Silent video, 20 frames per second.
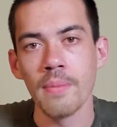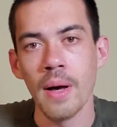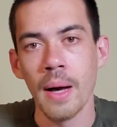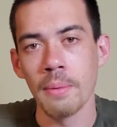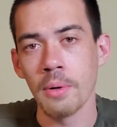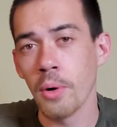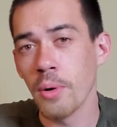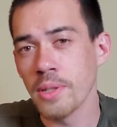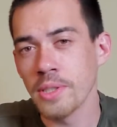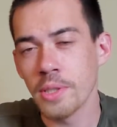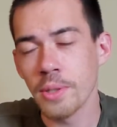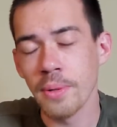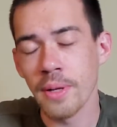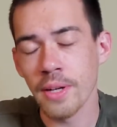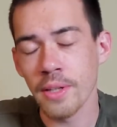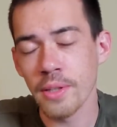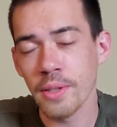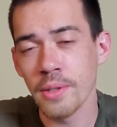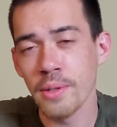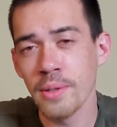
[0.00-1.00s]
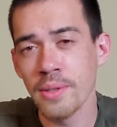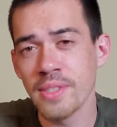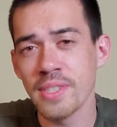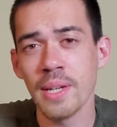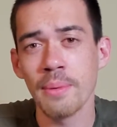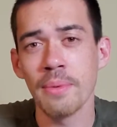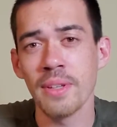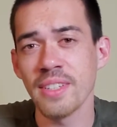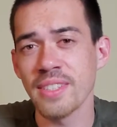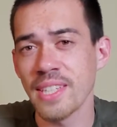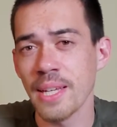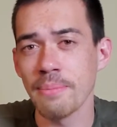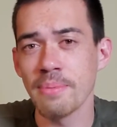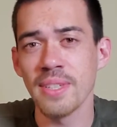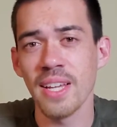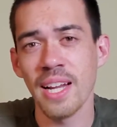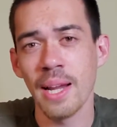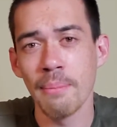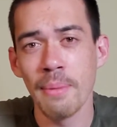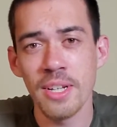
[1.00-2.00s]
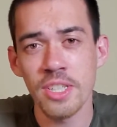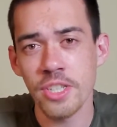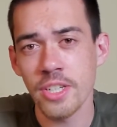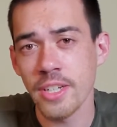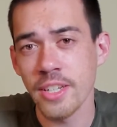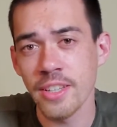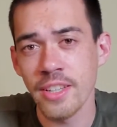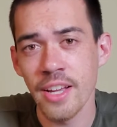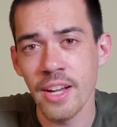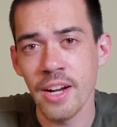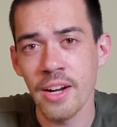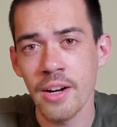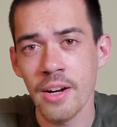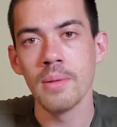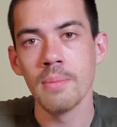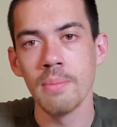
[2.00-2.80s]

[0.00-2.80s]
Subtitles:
I'm going to include some of the tips that I mentioned in there,